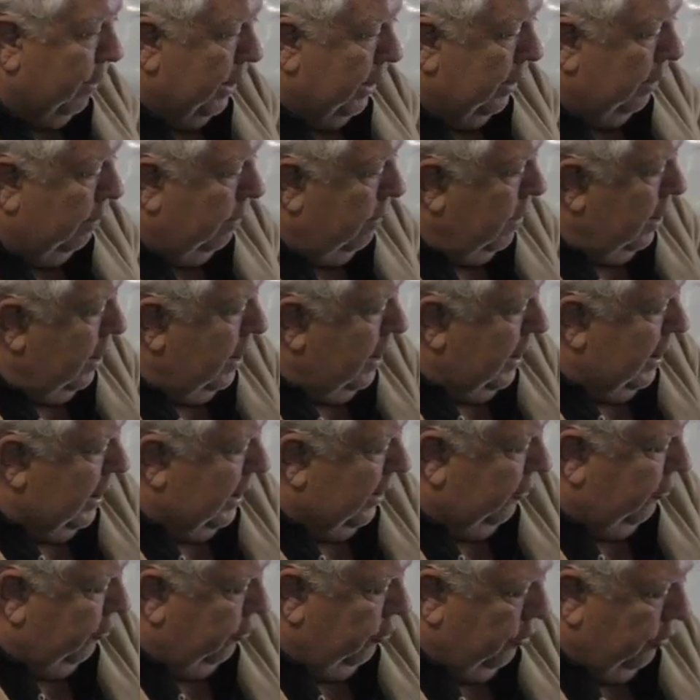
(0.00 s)
been,
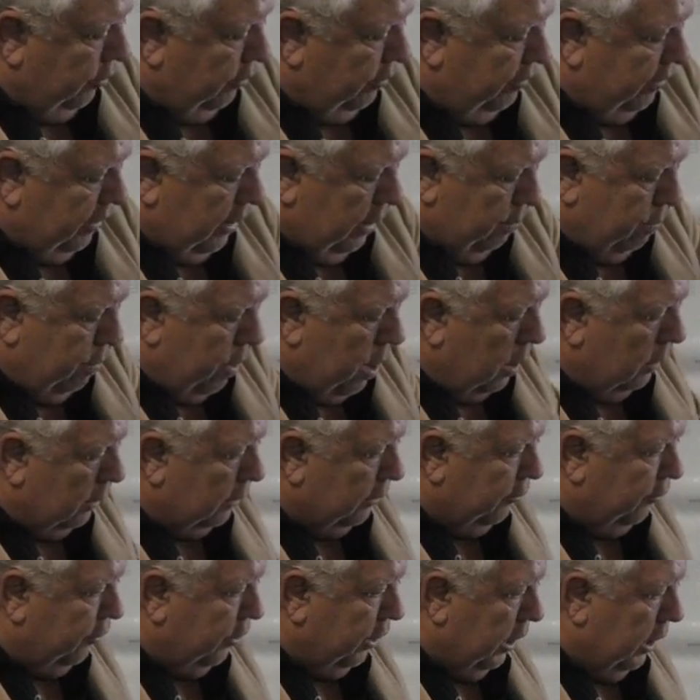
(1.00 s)
as you can see,
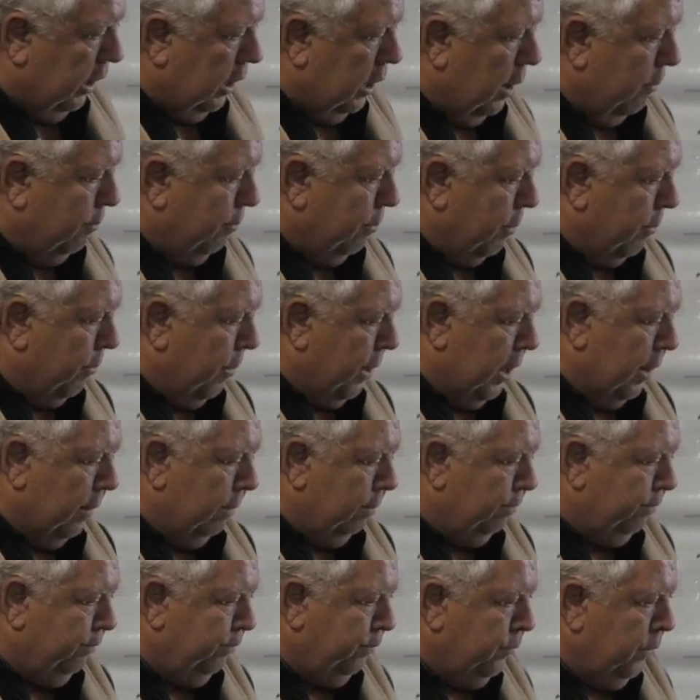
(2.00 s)
polishing it up a
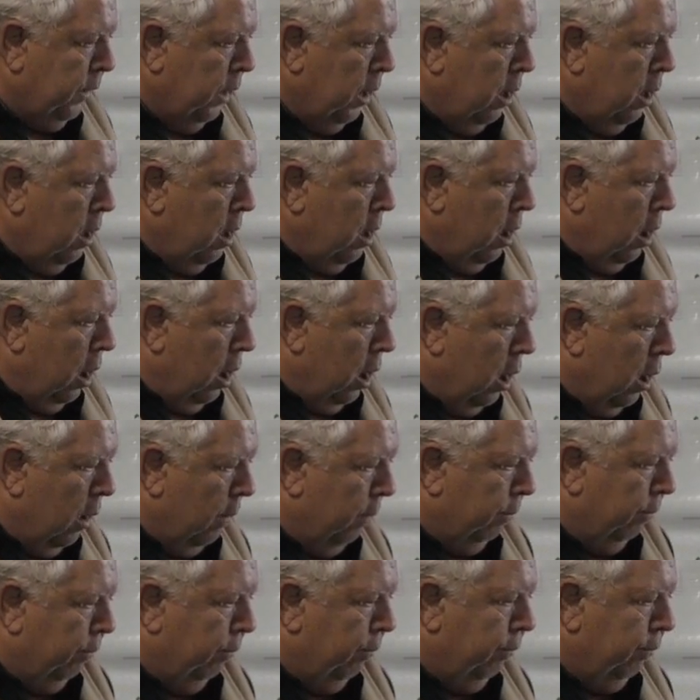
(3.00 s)
bit.
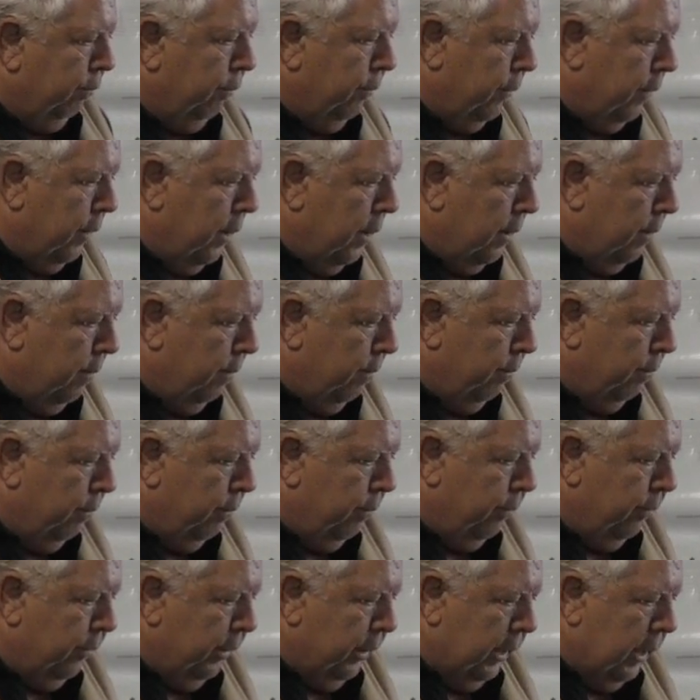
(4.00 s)
Um,
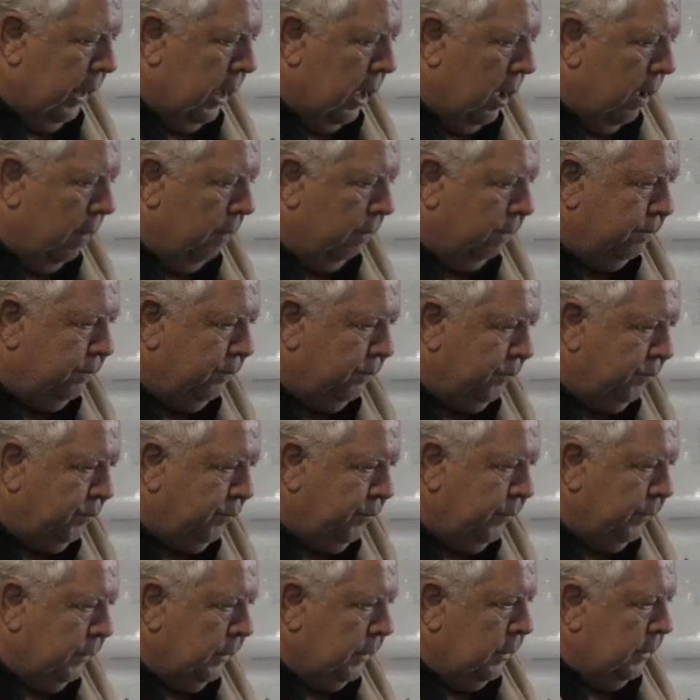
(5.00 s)
the uh,
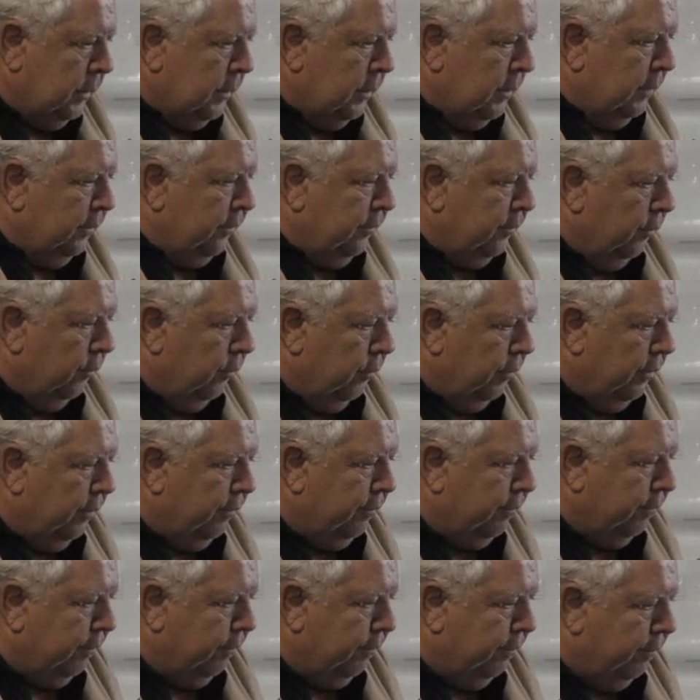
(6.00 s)
so
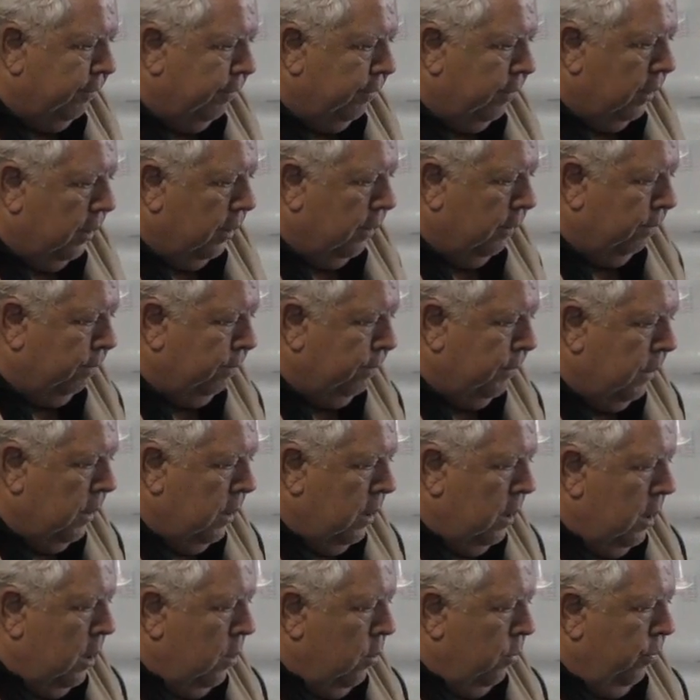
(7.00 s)
this is the
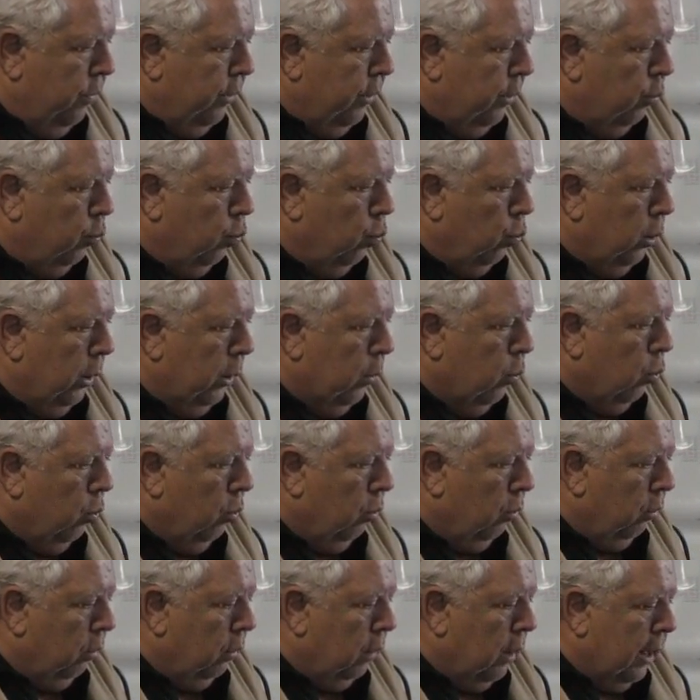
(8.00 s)
then we
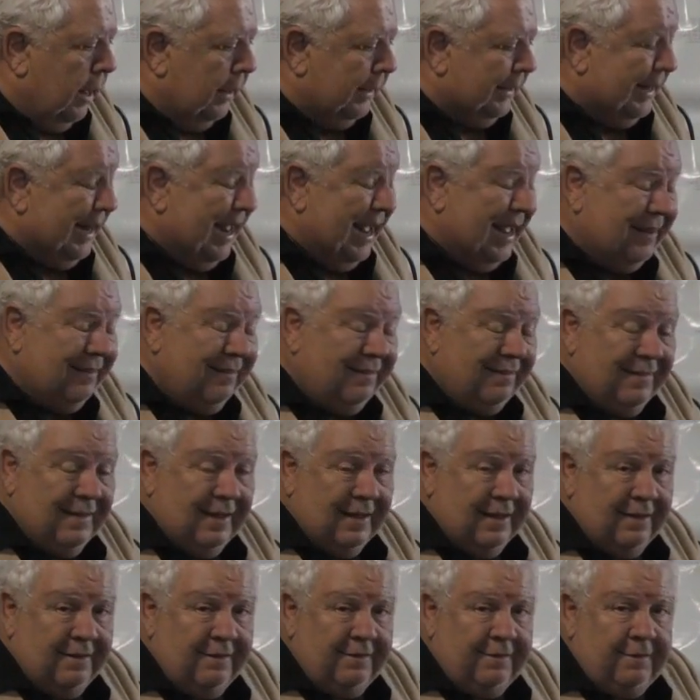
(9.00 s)
will uh, test
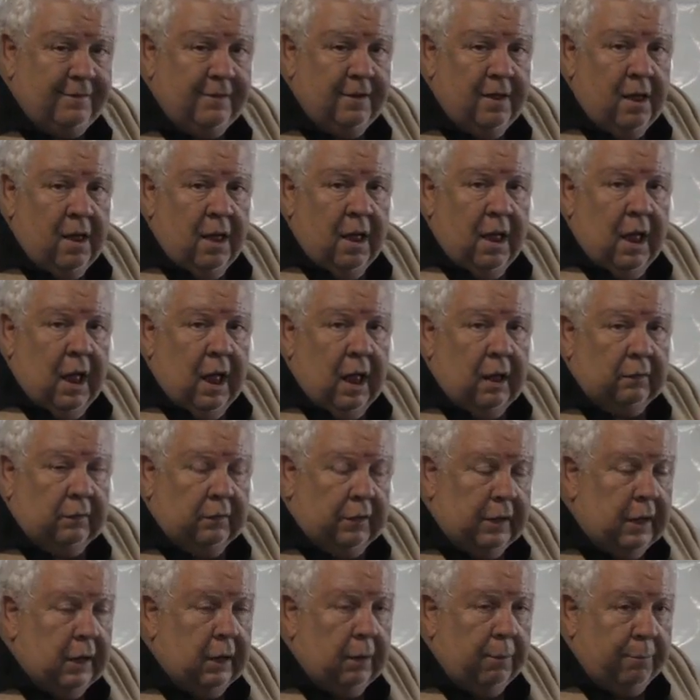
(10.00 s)
this a
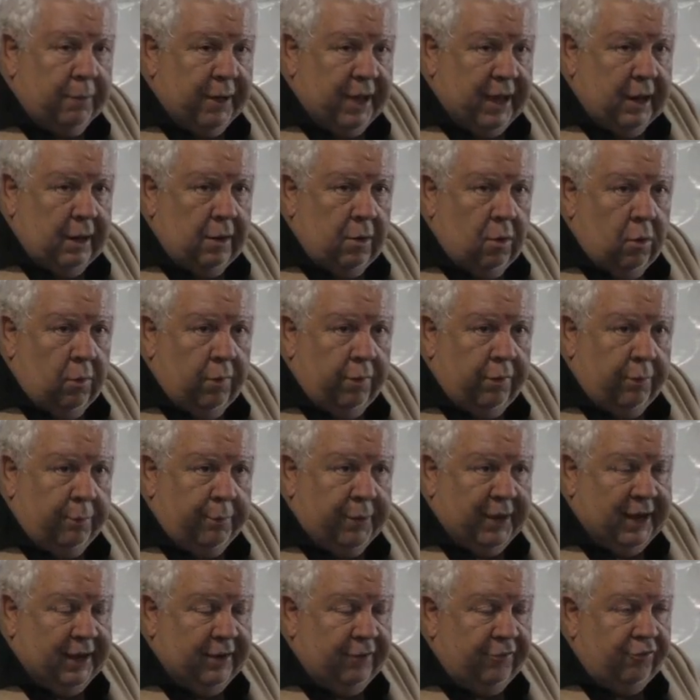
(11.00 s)
little bit on the
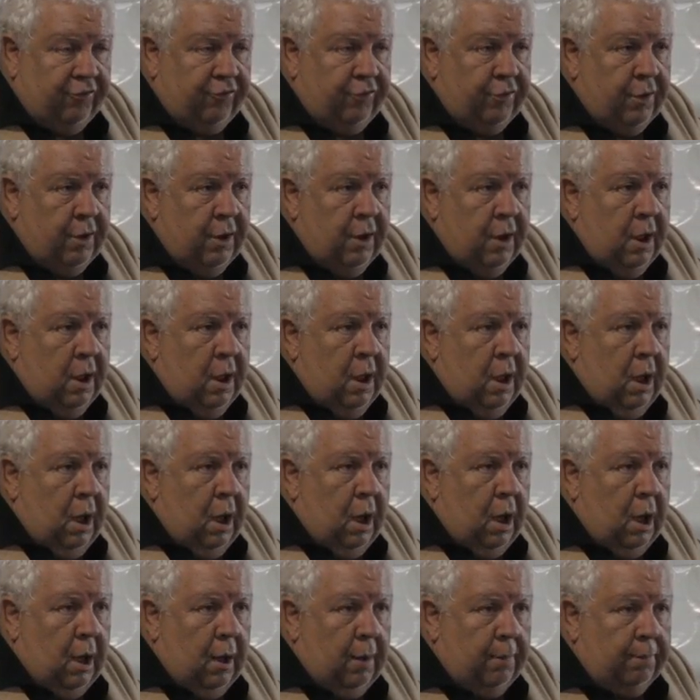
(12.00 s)
bench
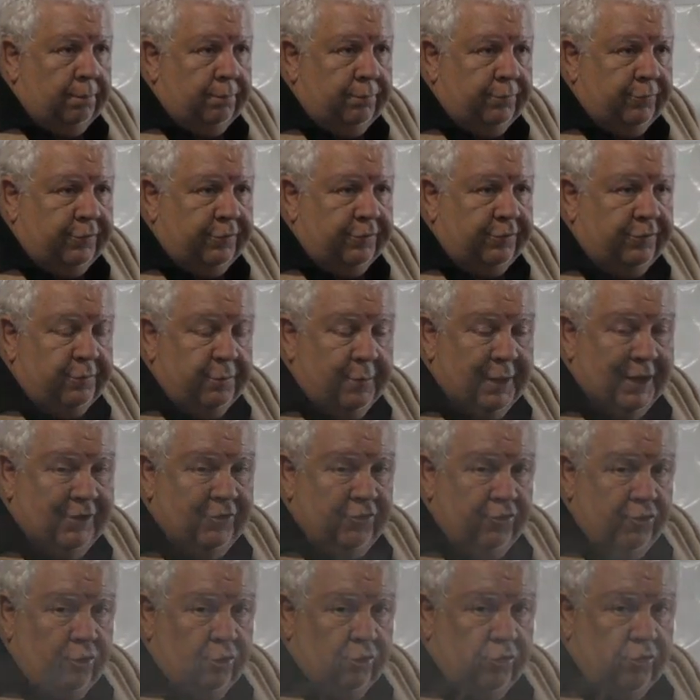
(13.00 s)
um, just to make
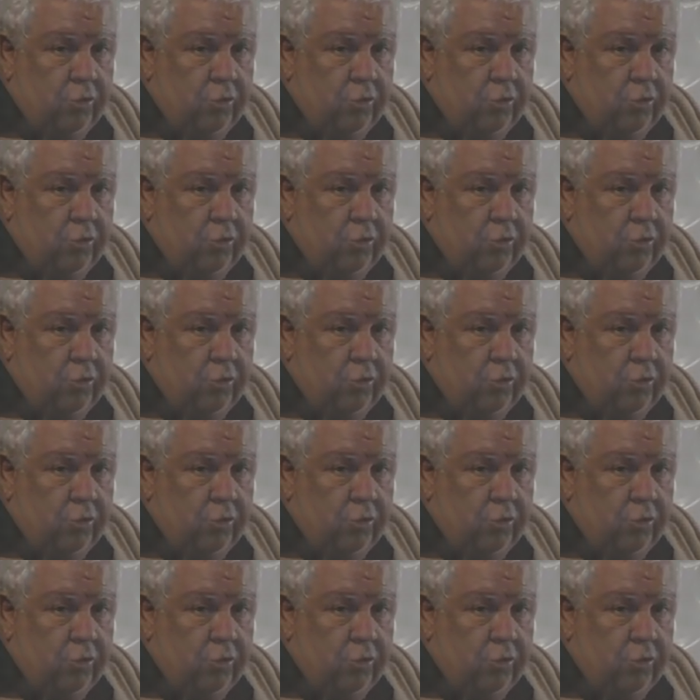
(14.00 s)
sure it